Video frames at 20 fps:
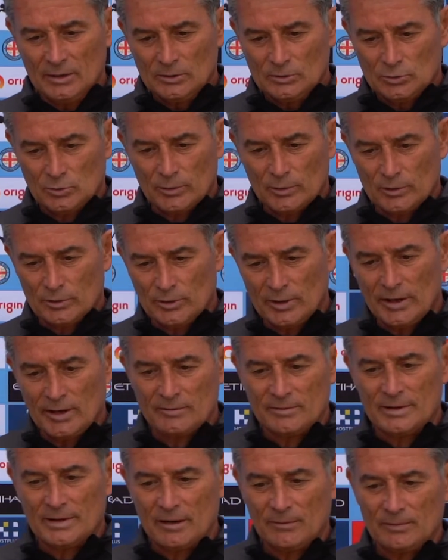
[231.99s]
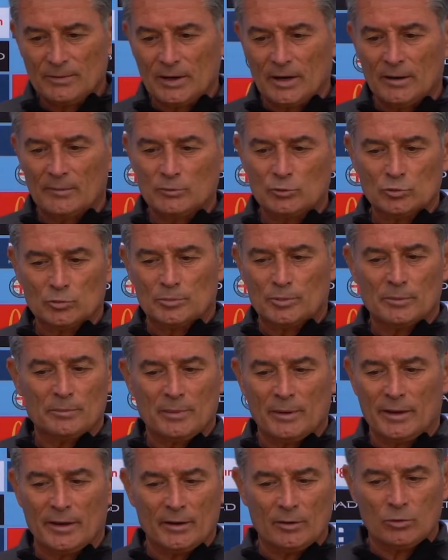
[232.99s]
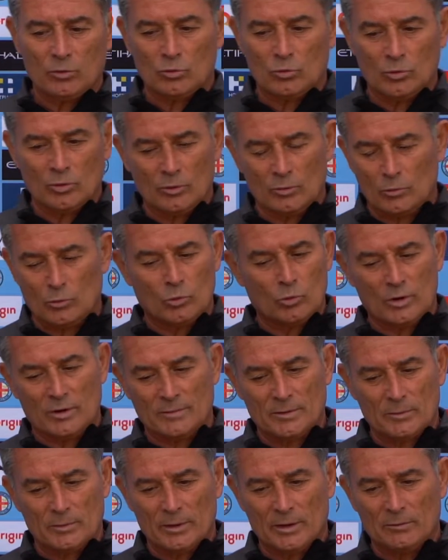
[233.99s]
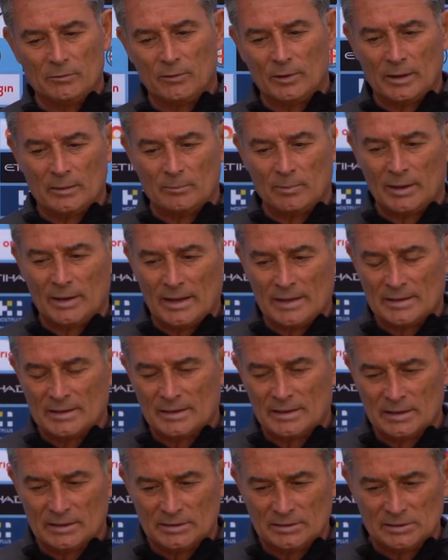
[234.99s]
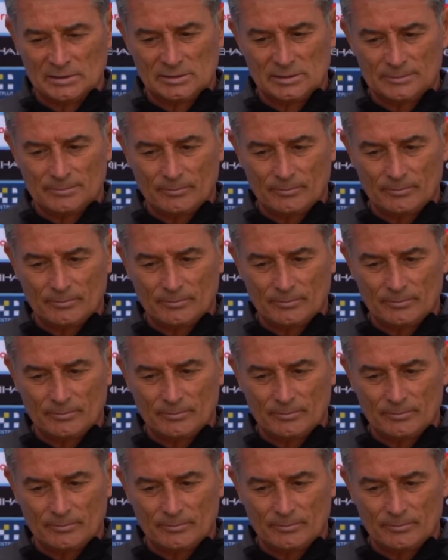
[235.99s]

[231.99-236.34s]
So we're going to have enough time to prepare whoever we are playing against.